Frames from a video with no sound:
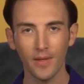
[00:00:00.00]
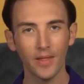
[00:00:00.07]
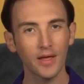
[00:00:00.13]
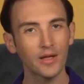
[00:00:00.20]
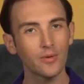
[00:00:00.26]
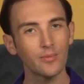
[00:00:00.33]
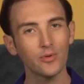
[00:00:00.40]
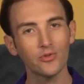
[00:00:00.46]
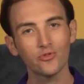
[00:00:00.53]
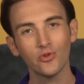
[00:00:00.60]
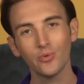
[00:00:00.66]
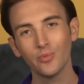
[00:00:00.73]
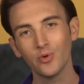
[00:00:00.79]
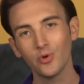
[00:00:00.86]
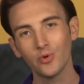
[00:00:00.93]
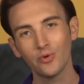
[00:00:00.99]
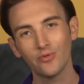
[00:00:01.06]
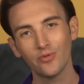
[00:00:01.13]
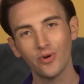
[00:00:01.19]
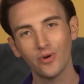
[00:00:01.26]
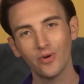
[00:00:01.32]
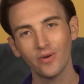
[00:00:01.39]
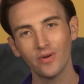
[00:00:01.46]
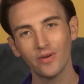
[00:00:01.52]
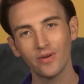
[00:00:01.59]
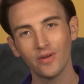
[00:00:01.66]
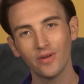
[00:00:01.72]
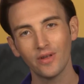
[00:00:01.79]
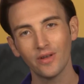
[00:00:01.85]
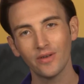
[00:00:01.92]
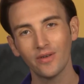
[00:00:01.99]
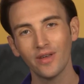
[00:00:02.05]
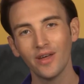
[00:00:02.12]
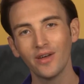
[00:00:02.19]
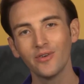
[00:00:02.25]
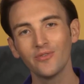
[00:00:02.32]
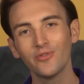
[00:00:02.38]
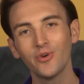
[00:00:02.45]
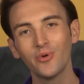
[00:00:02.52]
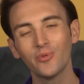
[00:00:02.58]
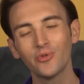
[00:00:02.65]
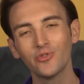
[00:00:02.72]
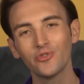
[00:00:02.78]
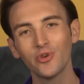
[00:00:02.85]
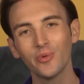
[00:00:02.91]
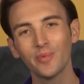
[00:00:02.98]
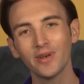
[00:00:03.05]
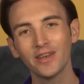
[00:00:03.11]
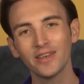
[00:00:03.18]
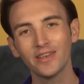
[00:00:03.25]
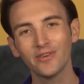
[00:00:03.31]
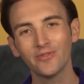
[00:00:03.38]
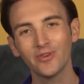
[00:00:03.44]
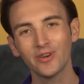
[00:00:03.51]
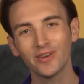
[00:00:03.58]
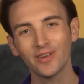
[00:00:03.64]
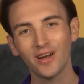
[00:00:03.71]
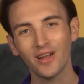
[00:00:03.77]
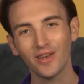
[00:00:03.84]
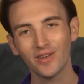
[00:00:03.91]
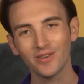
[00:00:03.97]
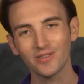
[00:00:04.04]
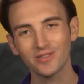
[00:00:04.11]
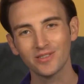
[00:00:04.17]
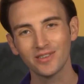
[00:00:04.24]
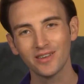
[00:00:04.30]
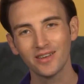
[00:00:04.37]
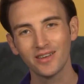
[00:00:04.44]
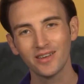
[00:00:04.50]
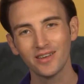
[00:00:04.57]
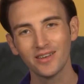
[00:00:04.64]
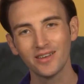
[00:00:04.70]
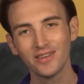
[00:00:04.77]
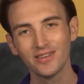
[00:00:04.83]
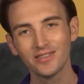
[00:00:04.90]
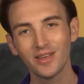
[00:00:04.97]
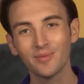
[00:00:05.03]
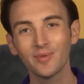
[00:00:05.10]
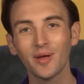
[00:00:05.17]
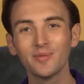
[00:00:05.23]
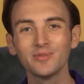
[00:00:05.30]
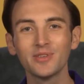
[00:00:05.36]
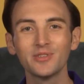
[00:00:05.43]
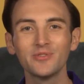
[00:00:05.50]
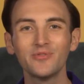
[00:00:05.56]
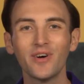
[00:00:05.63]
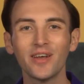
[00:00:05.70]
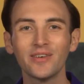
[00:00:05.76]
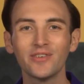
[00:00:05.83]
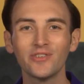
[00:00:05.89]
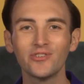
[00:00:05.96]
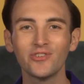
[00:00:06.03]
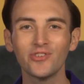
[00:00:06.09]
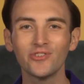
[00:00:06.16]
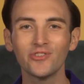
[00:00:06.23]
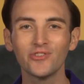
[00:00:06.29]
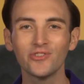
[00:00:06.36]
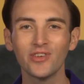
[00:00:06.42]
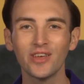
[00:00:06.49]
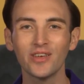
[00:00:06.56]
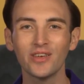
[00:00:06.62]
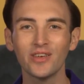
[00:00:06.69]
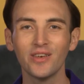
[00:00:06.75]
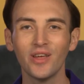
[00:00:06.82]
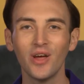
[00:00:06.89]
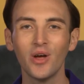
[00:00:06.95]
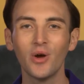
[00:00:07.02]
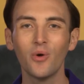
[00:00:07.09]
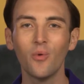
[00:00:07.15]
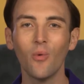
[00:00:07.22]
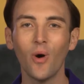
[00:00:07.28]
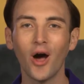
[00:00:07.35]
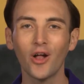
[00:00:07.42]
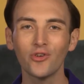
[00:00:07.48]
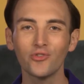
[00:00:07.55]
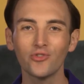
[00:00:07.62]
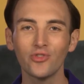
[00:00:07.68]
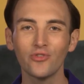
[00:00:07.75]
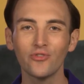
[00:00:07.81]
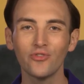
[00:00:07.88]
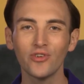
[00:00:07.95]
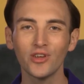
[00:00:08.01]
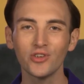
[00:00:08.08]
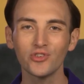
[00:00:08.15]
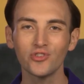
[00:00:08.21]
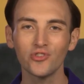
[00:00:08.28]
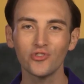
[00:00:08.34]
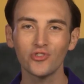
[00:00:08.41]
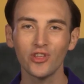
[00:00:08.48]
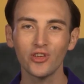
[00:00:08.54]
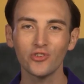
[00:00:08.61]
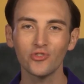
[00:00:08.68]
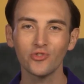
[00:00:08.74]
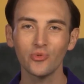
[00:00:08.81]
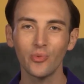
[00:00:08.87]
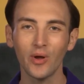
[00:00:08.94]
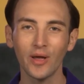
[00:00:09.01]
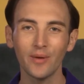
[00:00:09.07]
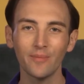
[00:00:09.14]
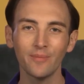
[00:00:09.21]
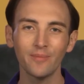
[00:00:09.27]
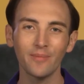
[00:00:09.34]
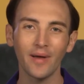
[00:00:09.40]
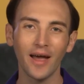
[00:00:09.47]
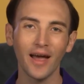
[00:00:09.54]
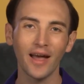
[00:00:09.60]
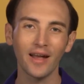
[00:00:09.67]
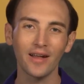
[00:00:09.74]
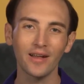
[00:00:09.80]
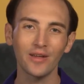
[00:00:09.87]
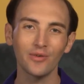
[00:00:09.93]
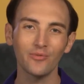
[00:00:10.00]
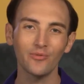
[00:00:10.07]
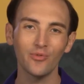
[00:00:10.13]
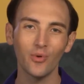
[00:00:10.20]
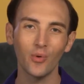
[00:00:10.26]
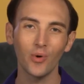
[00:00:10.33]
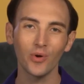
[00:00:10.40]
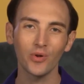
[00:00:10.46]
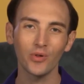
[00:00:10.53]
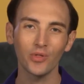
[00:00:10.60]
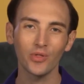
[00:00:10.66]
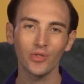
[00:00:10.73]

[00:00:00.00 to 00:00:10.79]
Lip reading: They can be so beautiful and filled with so many different colors. Sometimes it's fun to just sit and watch the fish as they swim back and forth.